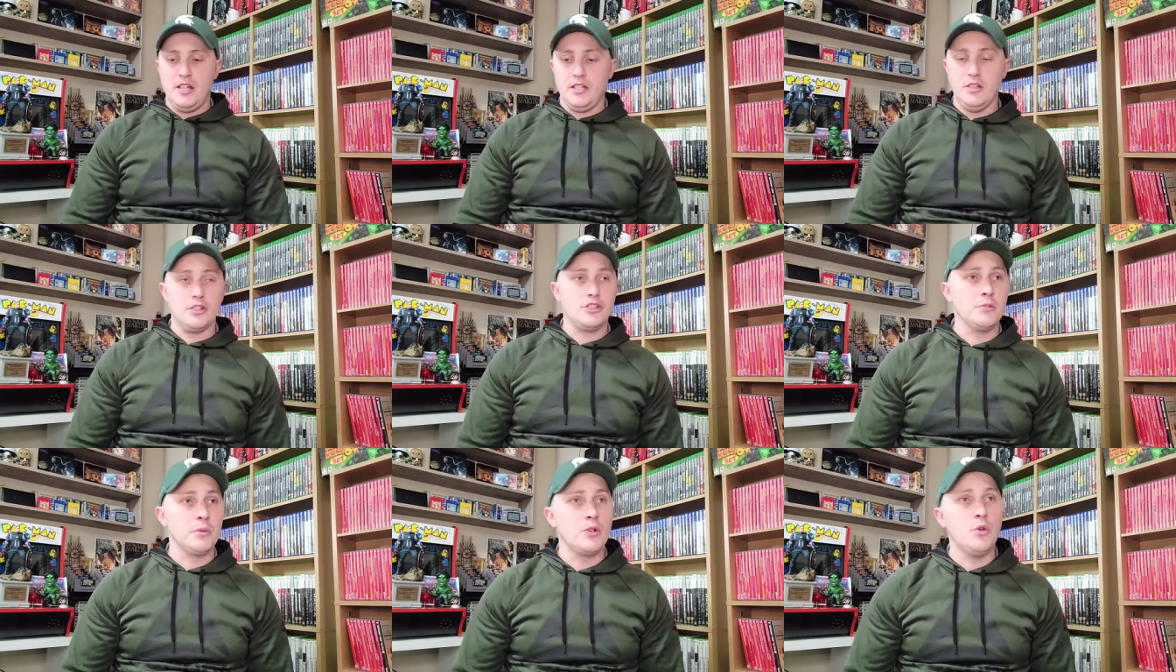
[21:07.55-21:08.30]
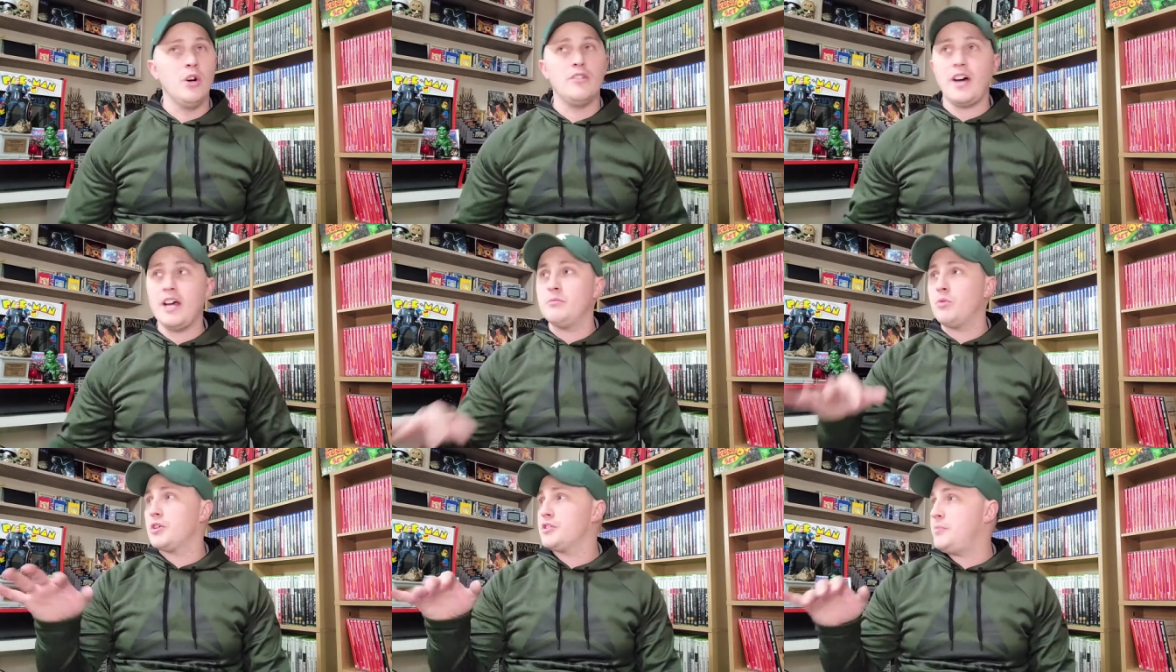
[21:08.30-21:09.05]
They look super cool. If I had
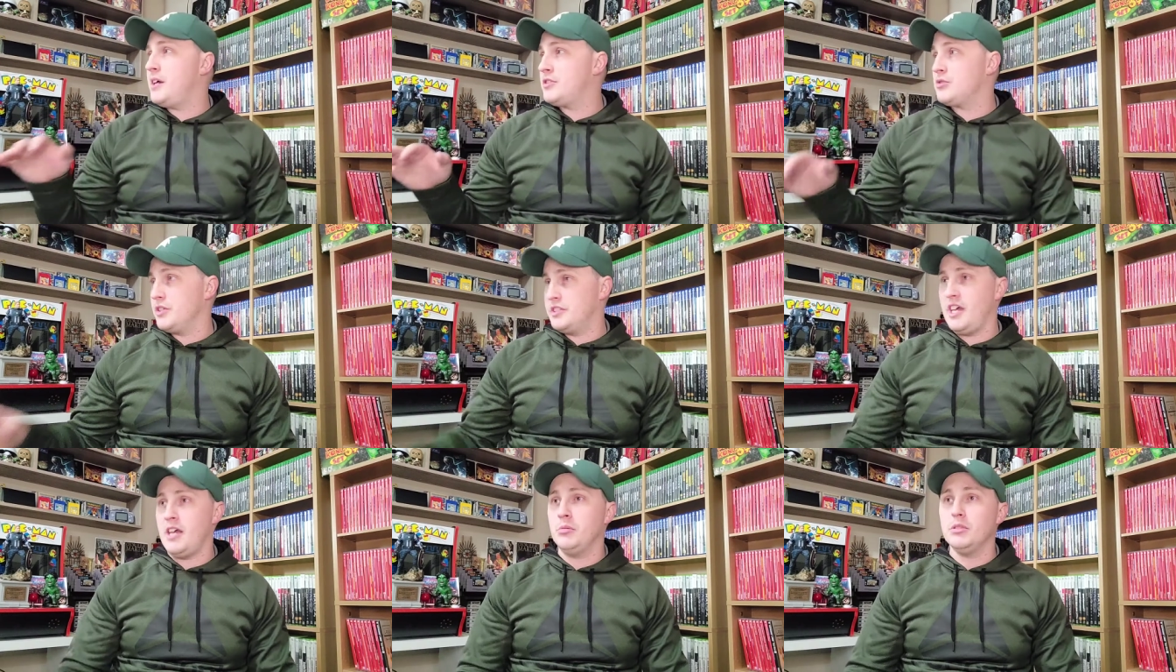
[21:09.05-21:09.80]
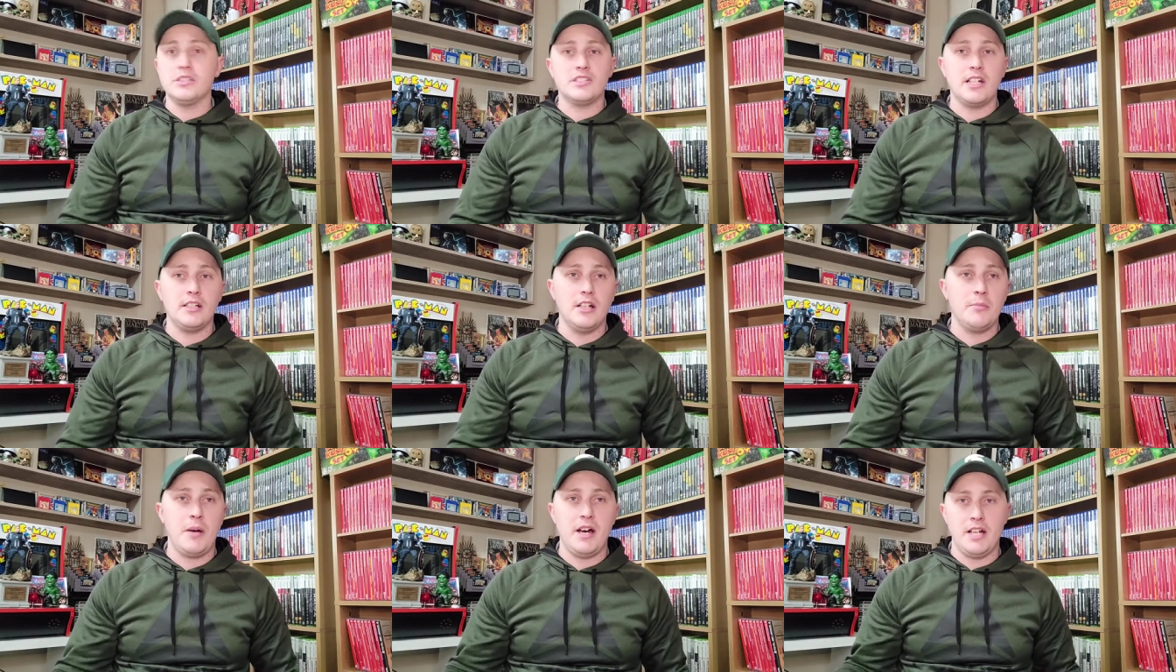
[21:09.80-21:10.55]
more space or a table to set it
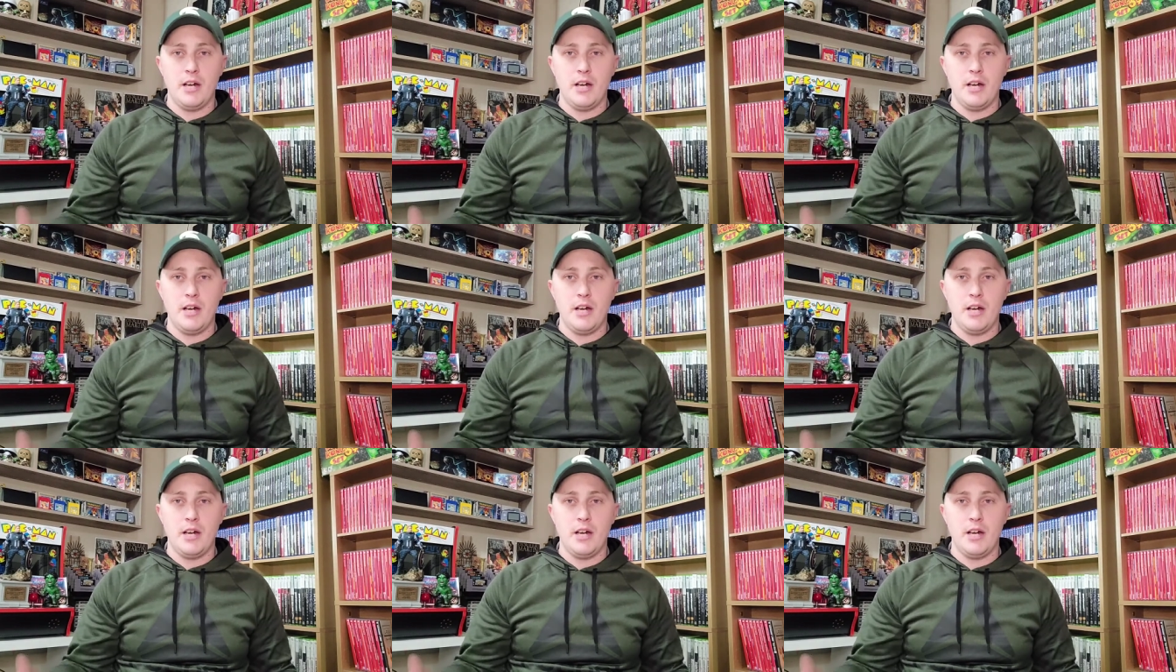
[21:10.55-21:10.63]
up on,